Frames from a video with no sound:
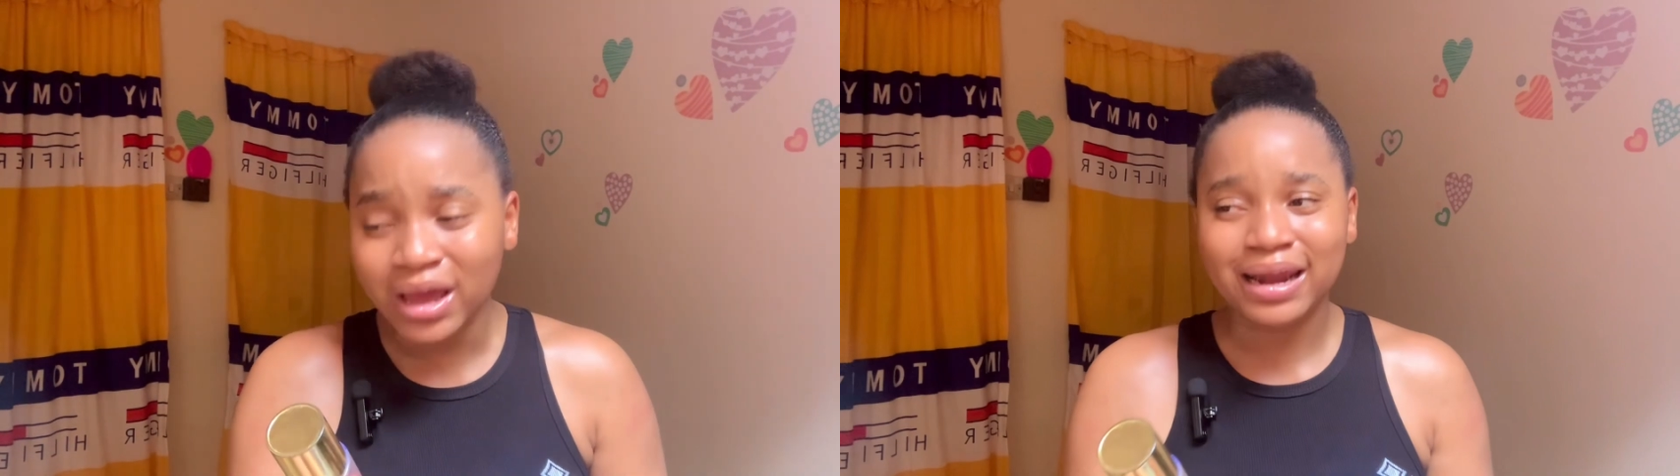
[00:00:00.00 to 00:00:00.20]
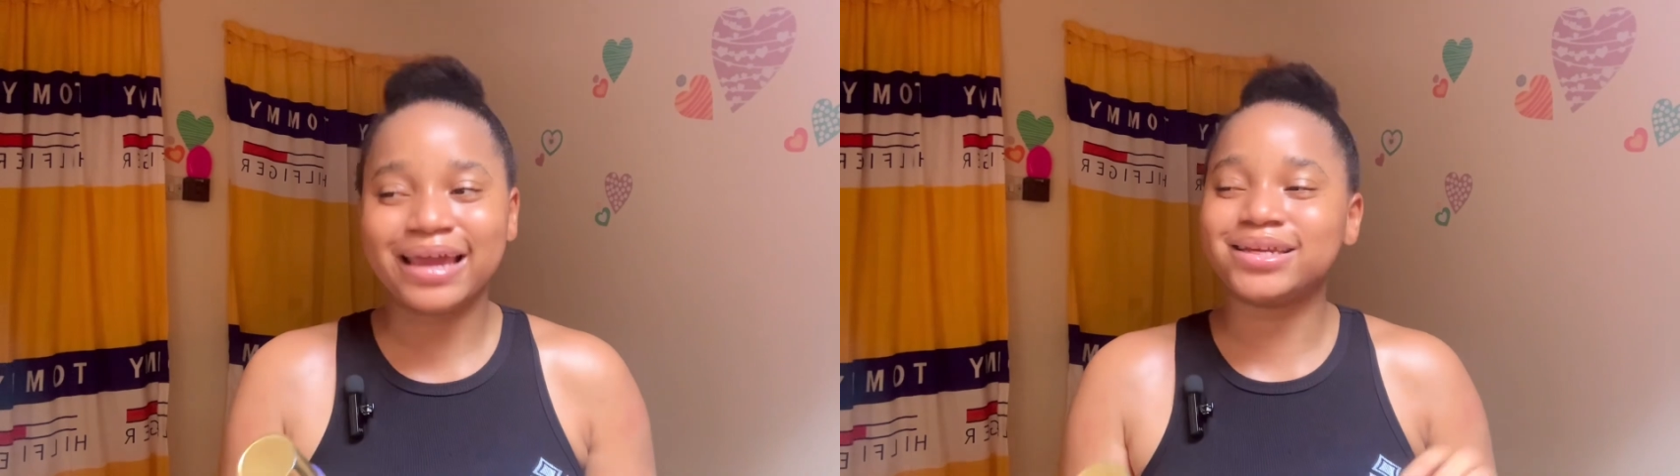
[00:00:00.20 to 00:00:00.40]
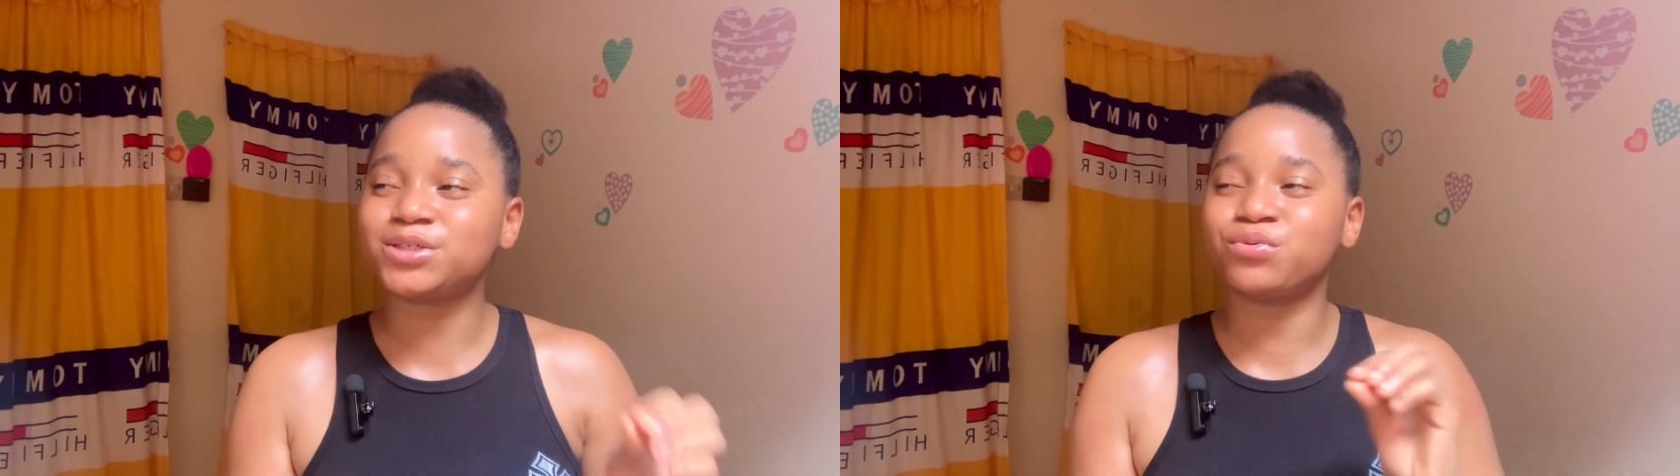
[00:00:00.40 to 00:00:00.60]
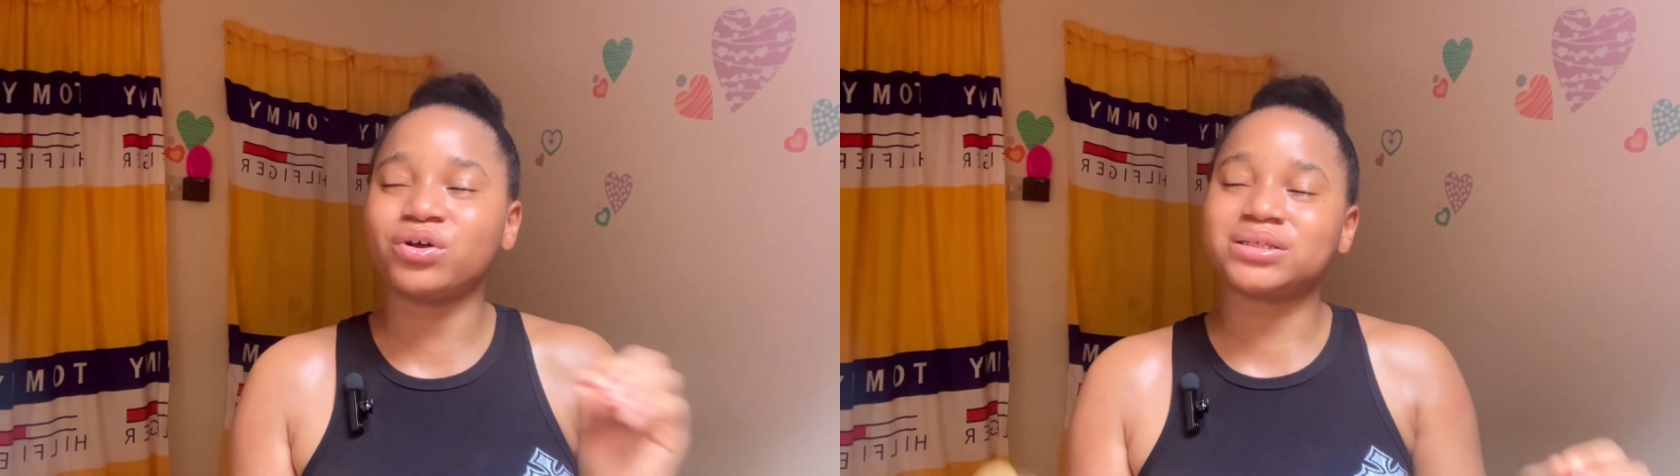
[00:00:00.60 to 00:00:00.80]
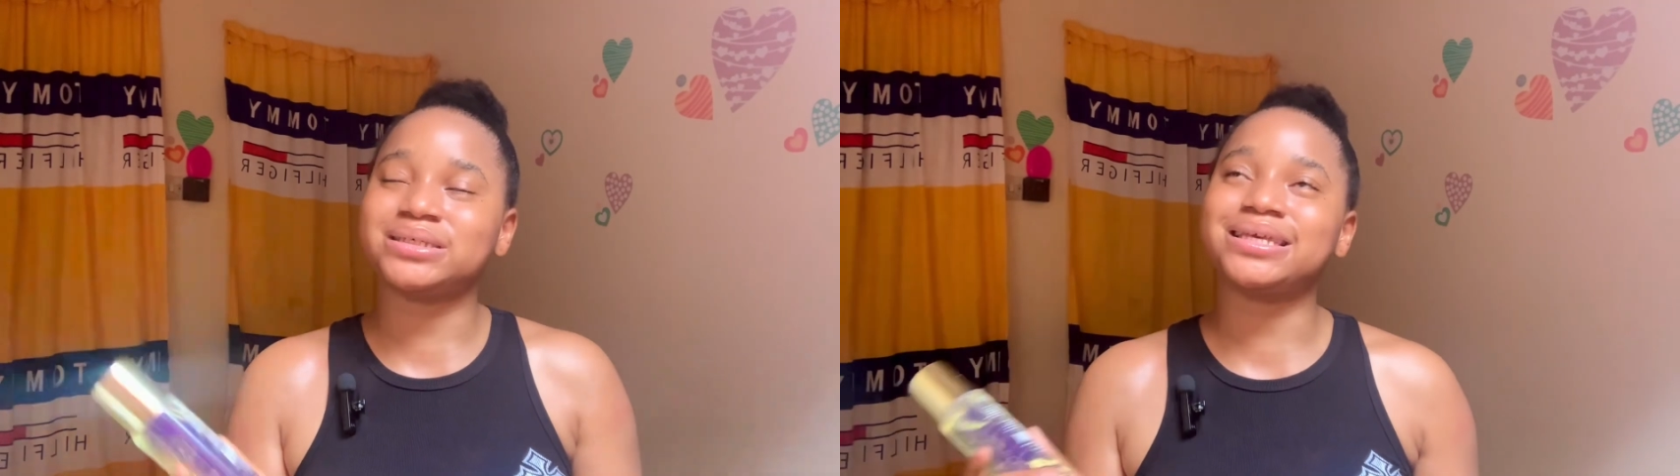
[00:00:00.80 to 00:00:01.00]
Like this
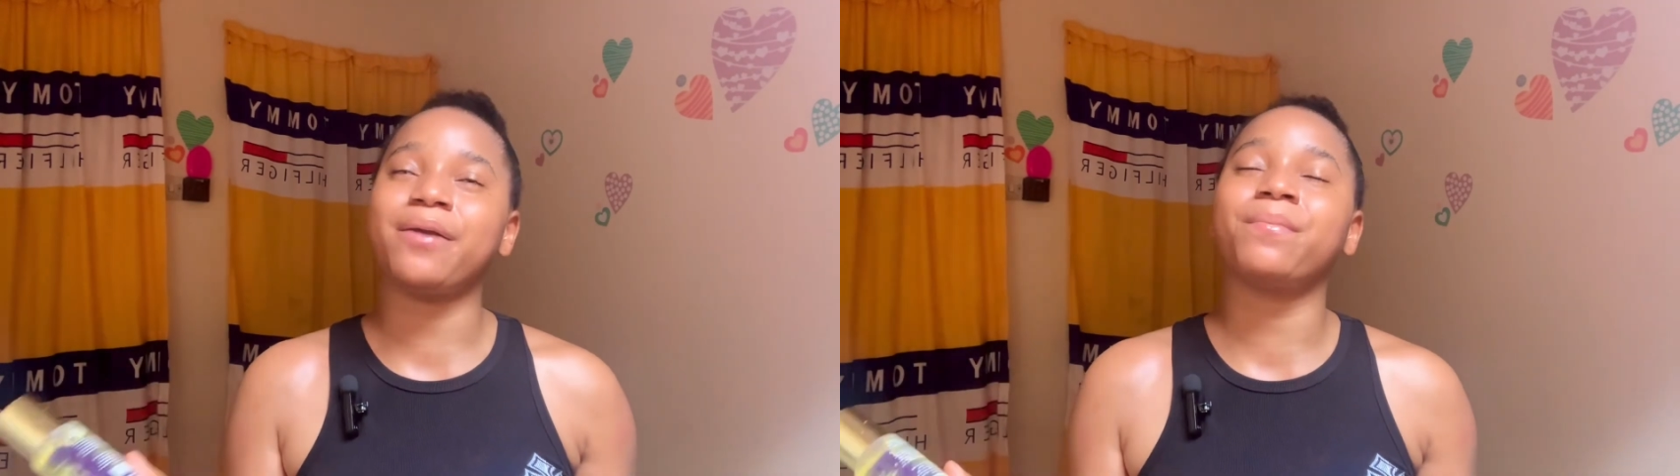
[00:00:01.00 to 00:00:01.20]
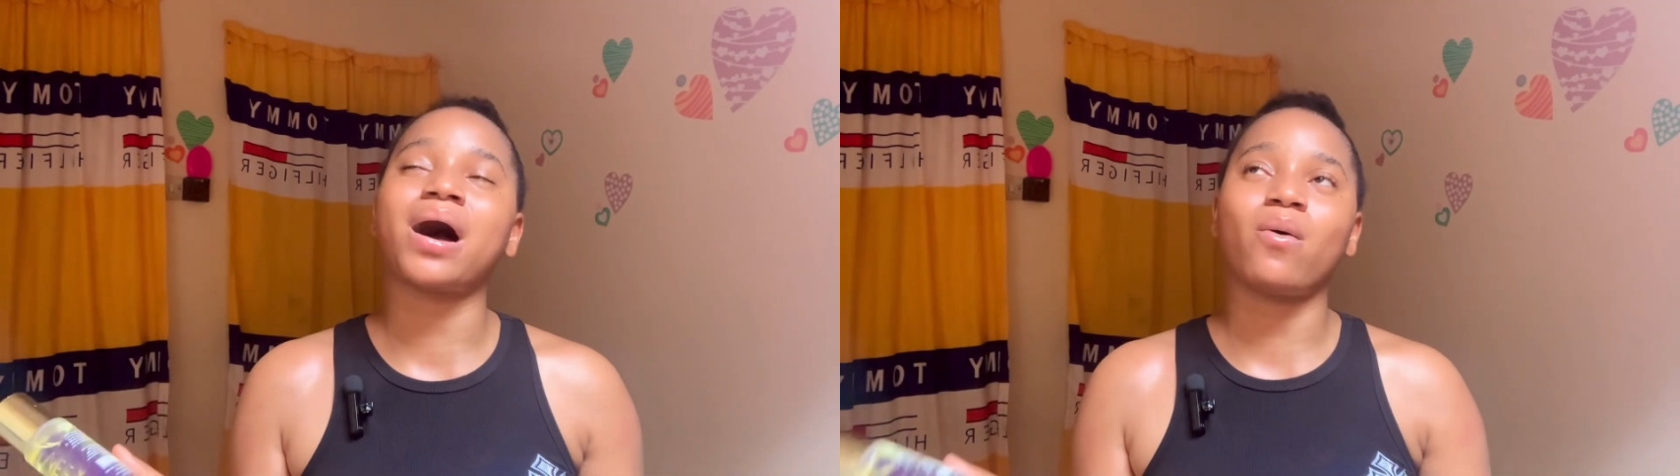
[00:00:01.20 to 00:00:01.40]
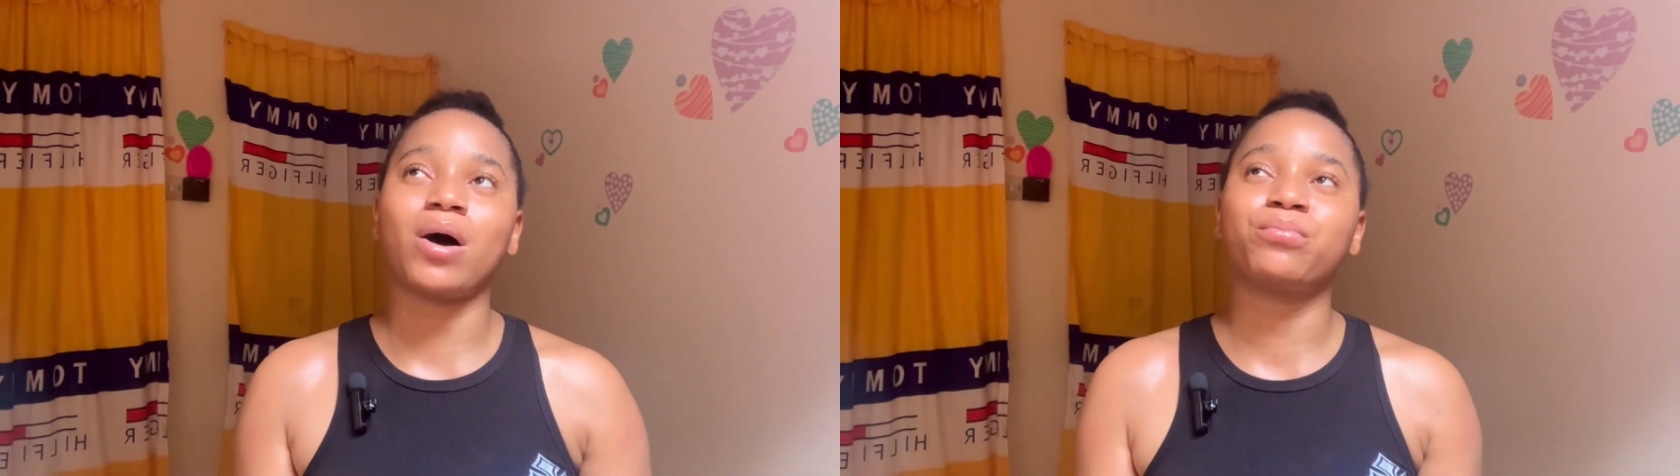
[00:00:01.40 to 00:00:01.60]
product is a power